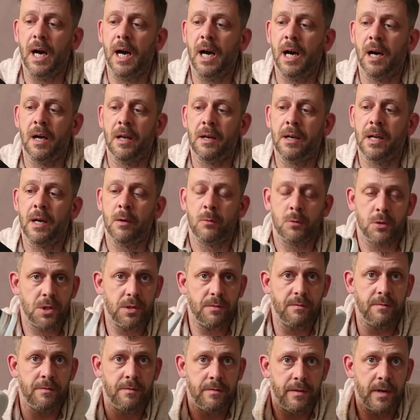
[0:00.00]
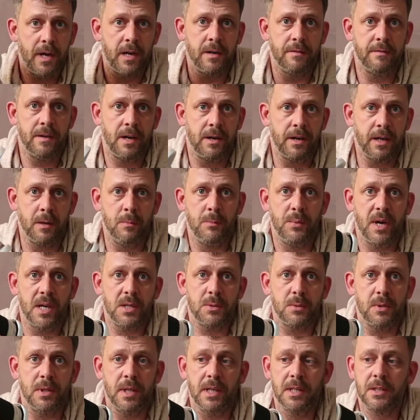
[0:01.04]
and I was very, very
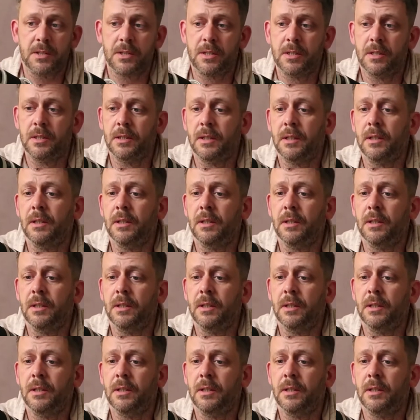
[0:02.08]
impressed with this.